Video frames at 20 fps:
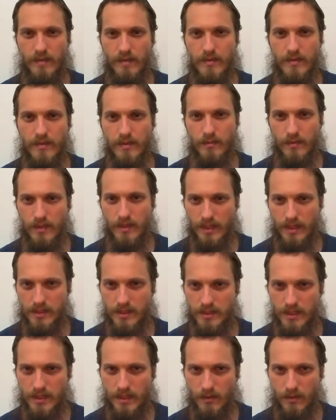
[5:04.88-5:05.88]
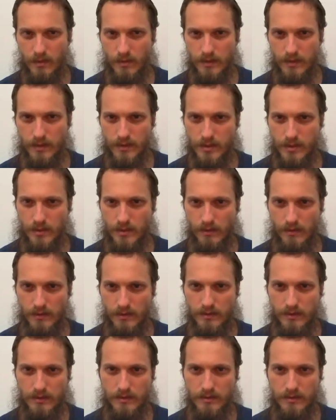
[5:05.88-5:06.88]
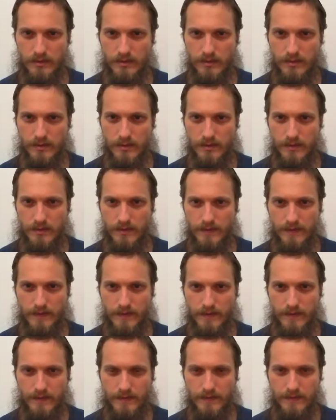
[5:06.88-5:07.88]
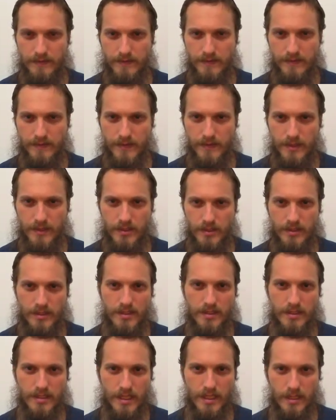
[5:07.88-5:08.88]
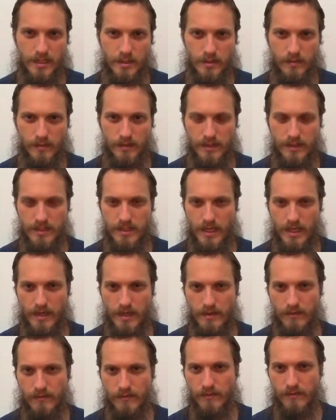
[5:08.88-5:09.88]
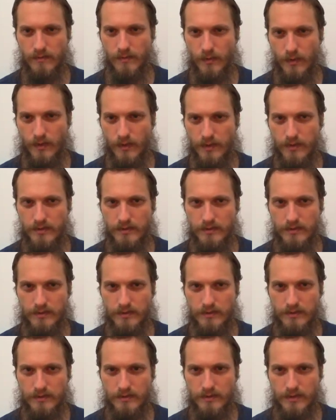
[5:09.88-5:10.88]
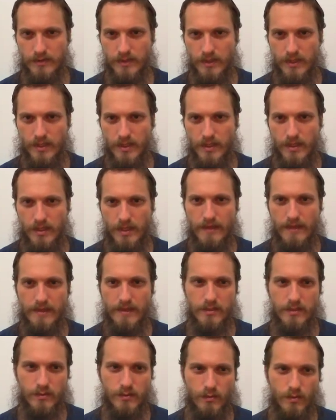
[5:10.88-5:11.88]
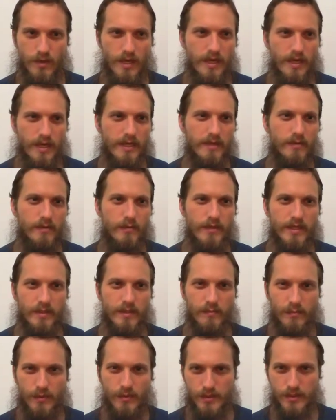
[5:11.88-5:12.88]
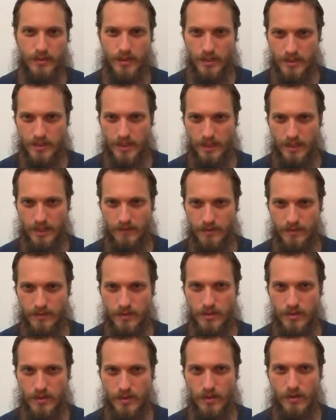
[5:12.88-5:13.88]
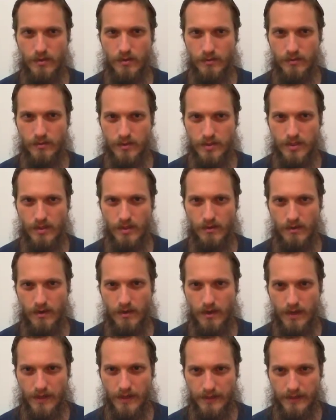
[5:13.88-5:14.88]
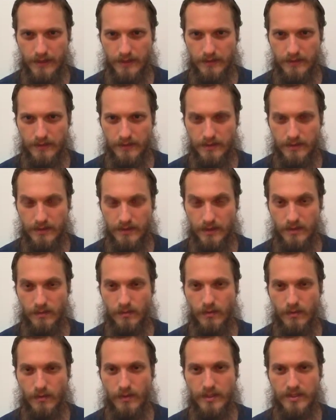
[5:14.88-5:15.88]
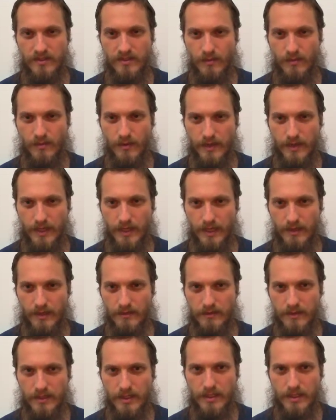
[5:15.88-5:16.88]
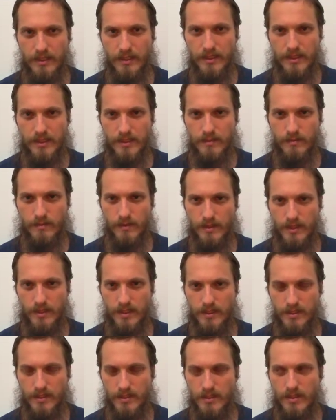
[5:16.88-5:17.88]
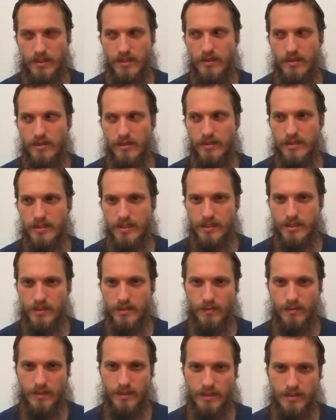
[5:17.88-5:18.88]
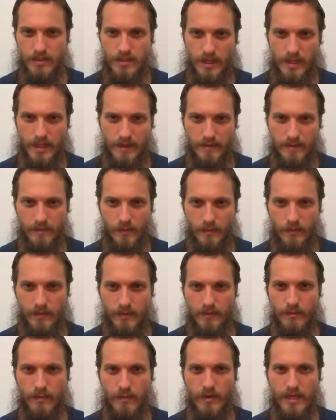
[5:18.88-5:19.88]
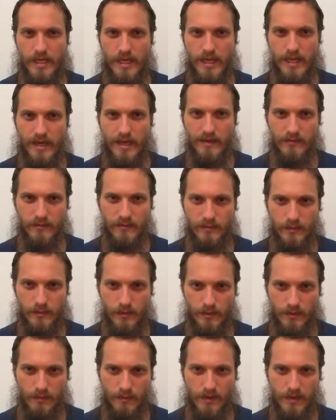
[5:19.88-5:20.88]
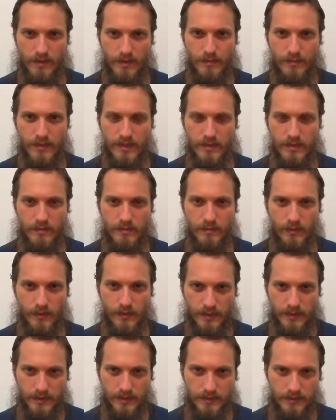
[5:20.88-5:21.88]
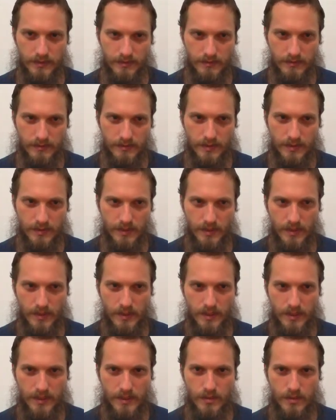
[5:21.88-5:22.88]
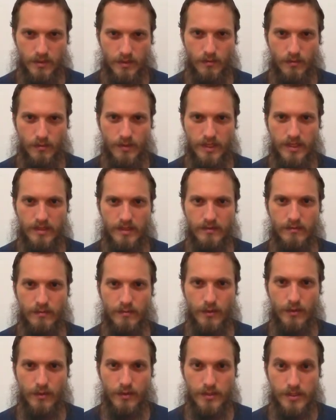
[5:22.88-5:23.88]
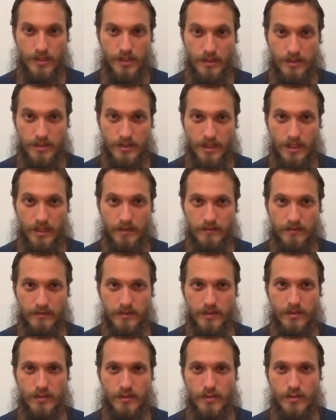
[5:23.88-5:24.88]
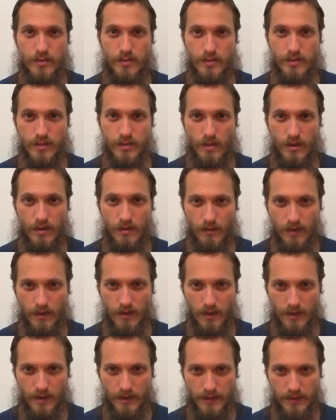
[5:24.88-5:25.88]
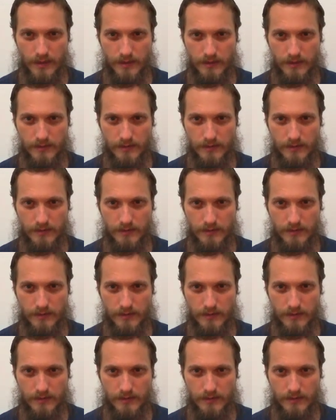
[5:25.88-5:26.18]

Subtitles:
I mean when I say the word soul. This just insatiable desire for more. And that's why we can push ourselves so hard to the point of burnout, is because since we desire more, we want to have more, we want to be more. So we can push ourselves so hard,